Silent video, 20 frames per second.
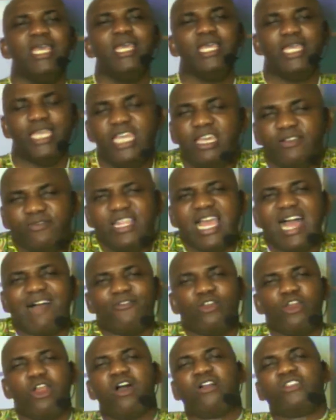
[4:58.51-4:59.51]
if they
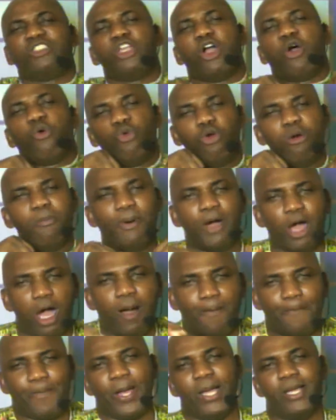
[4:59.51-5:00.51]
have locked your womb
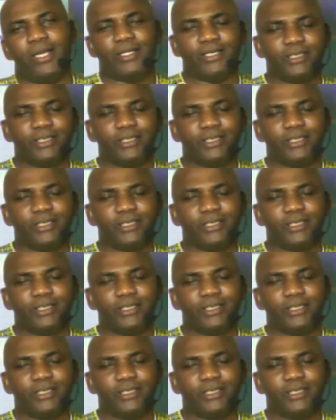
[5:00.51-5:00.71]
up,